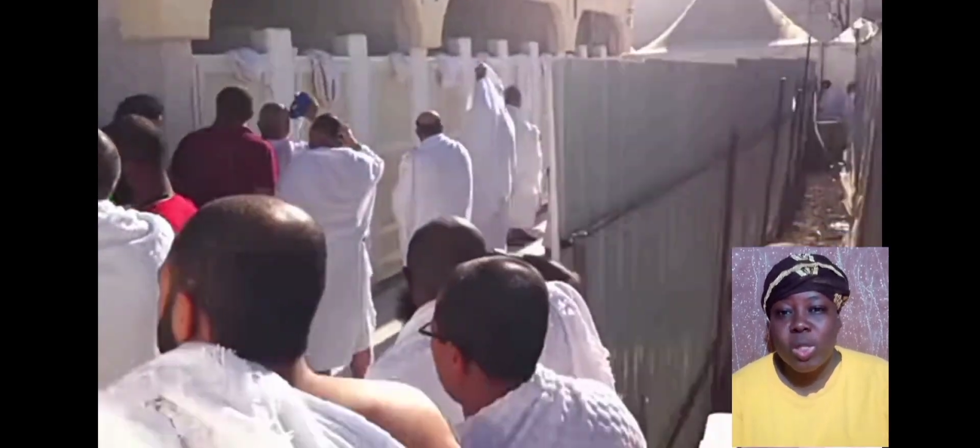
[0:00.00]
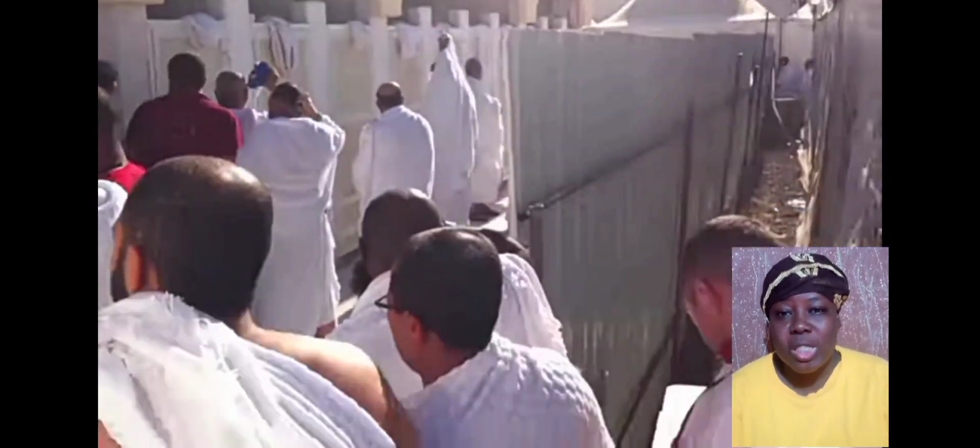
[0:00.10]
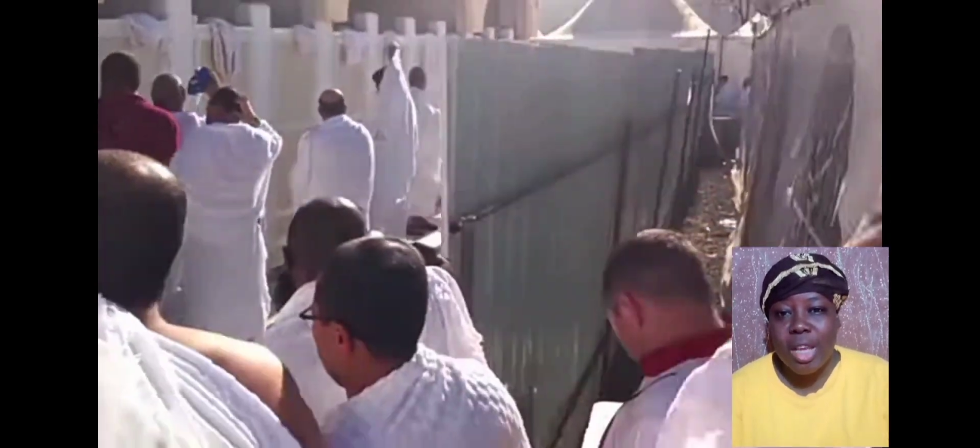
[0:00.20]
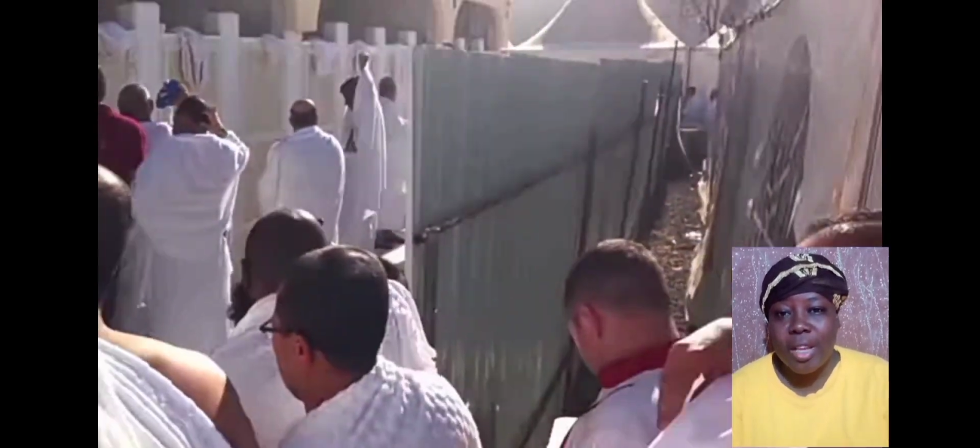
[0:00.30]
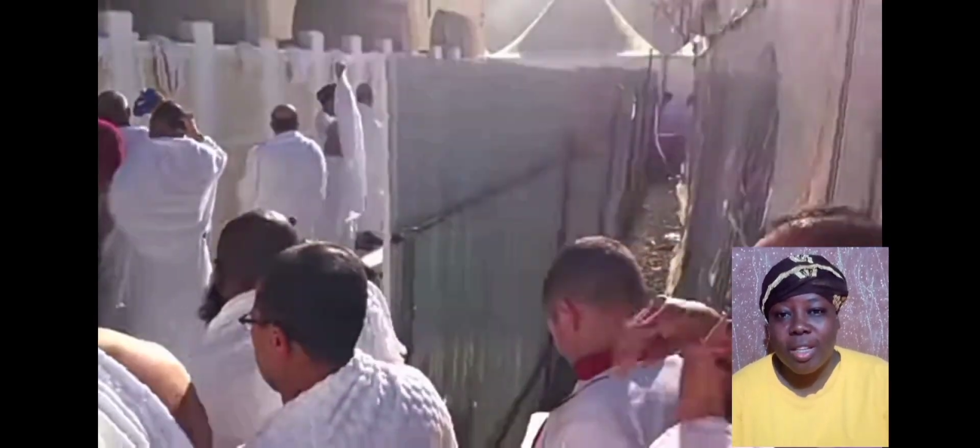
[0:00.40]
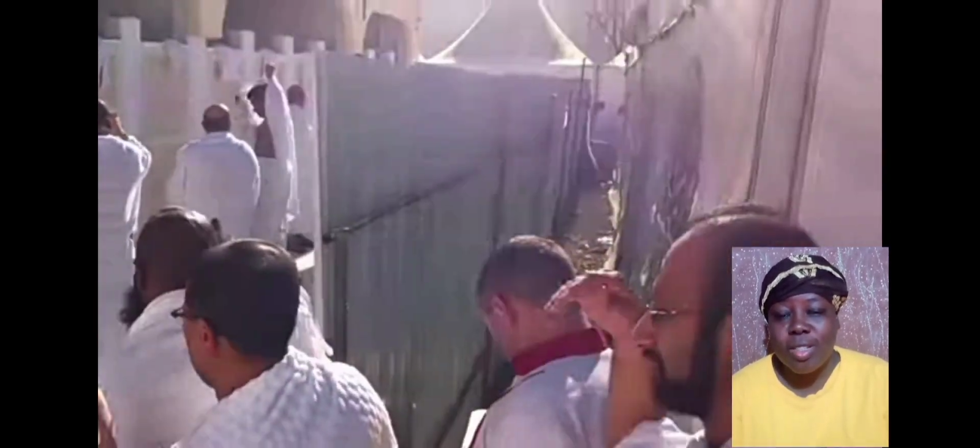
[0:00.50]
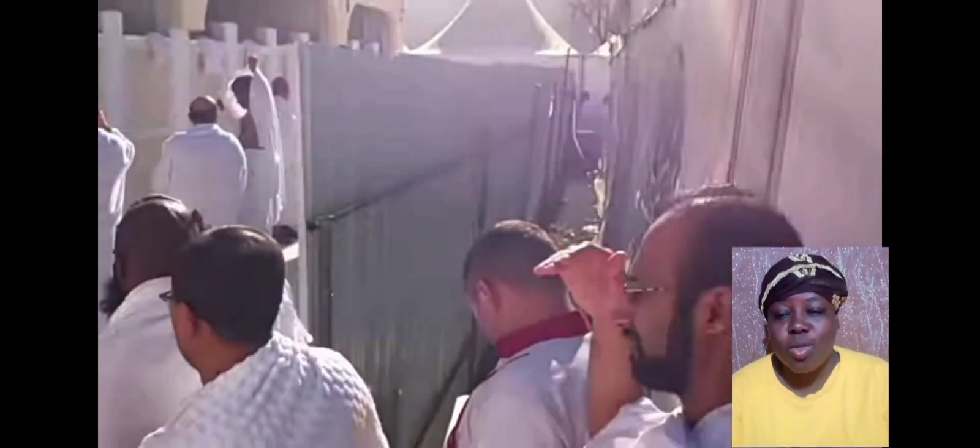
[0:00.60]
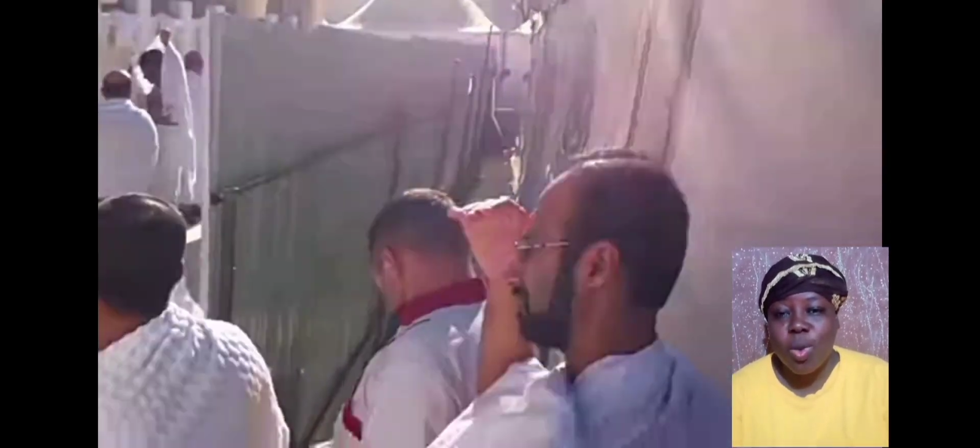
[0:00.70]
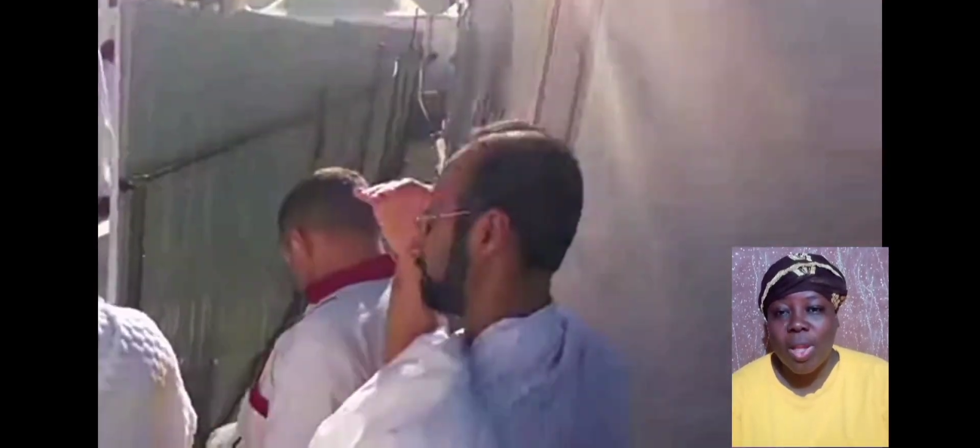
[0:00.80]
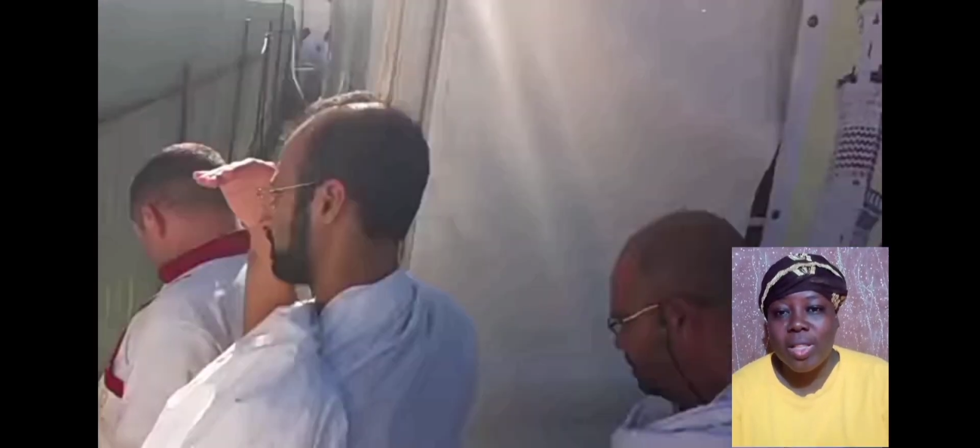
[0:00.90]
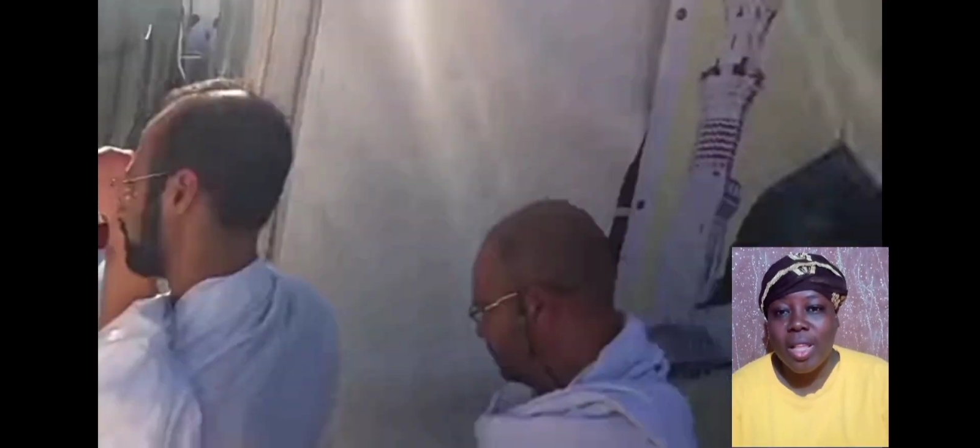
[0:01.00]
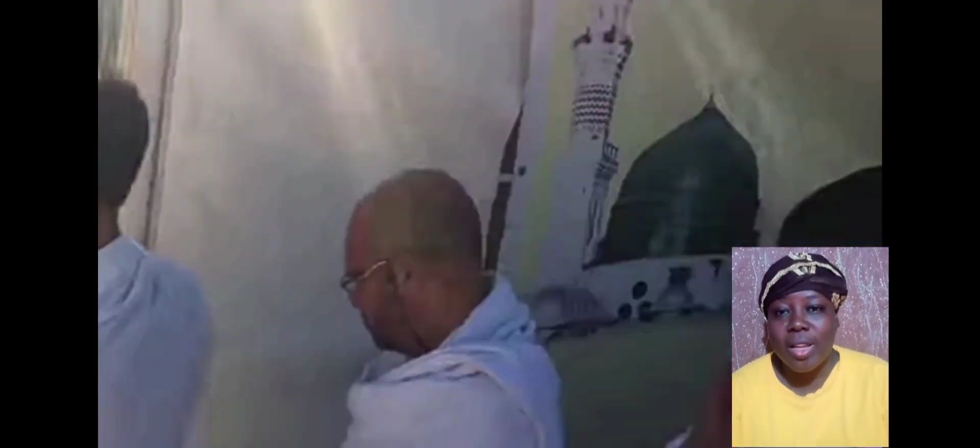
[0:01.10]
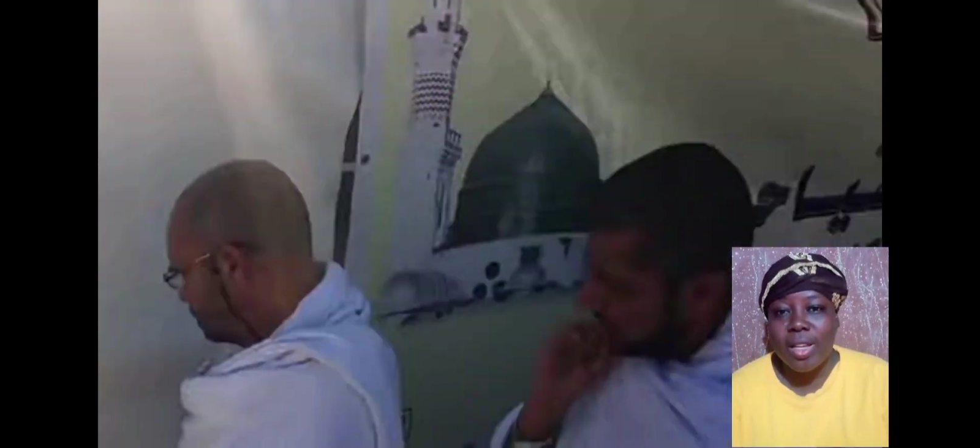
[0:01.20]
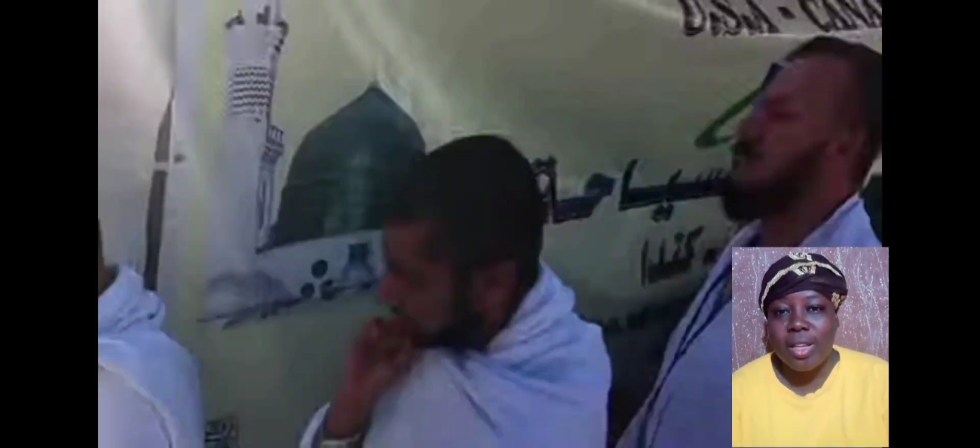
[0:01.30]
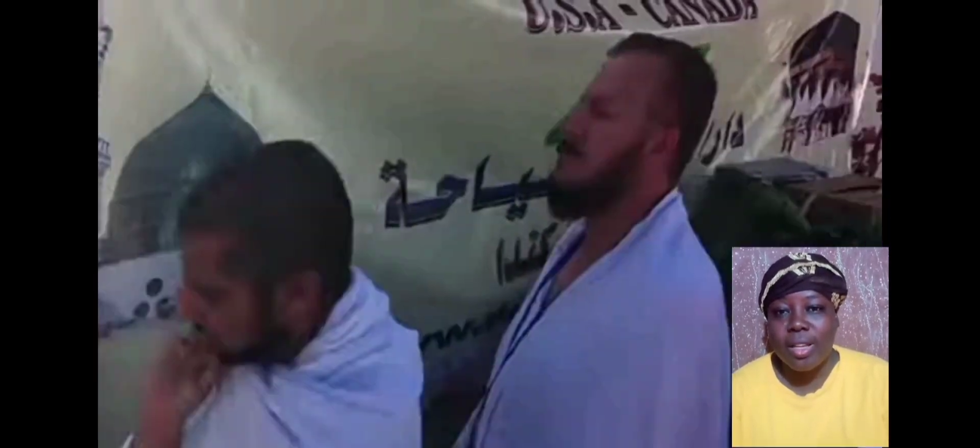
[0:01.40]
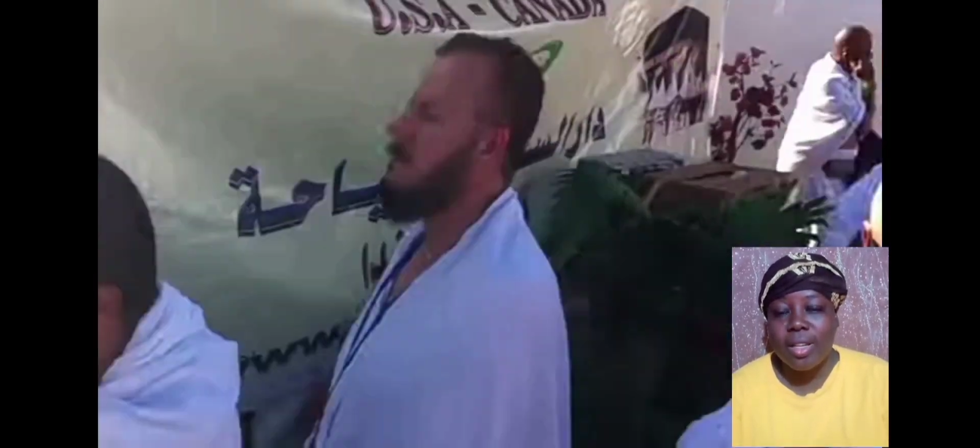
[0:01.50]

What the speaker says: turn to enter the